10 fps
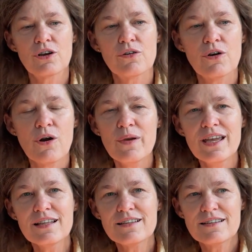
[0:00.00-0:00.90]

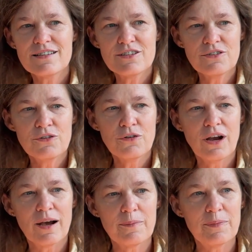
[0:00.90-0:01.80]
going to
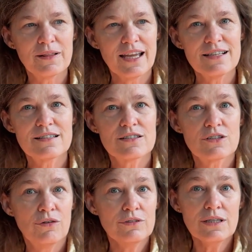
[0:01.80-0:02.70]
a place that's
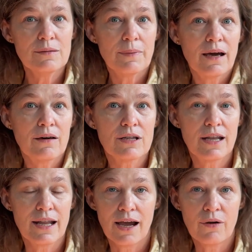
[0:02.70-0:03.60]
only about
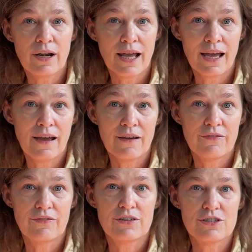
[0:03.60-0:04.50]
an hour and a
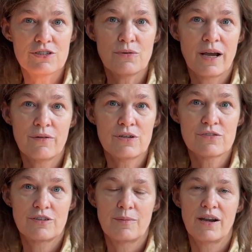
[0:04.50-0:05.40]
half to 2 hours
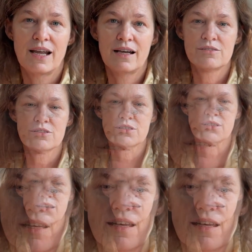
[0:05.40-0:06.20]
from our house.